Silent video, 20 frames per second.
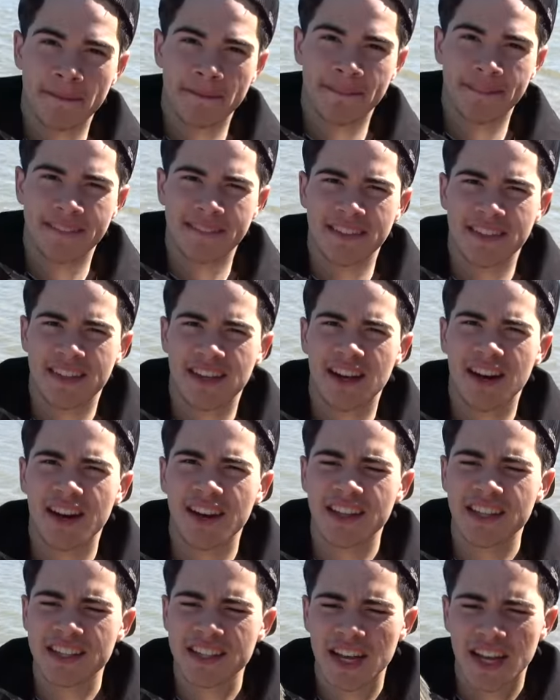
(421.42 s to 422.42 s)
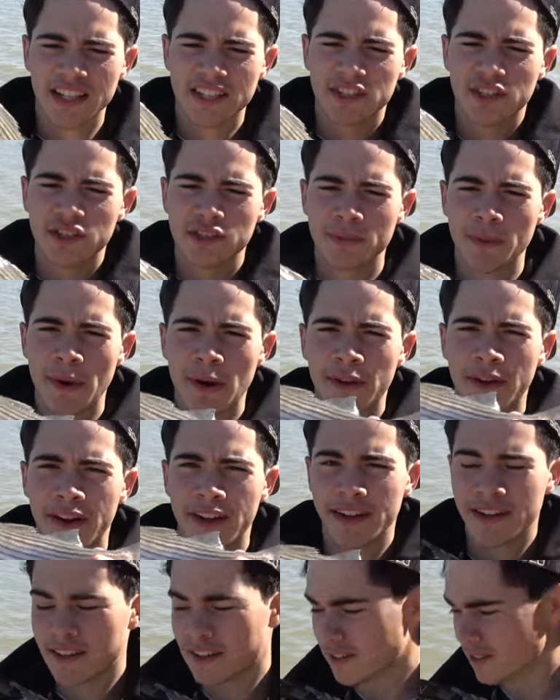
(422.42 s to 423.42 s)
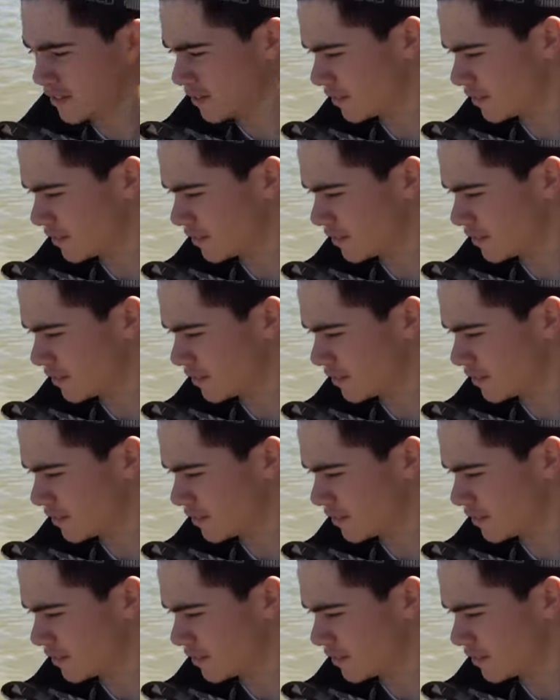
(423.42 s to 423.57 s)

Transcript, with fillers: All right, this guy's too small right here.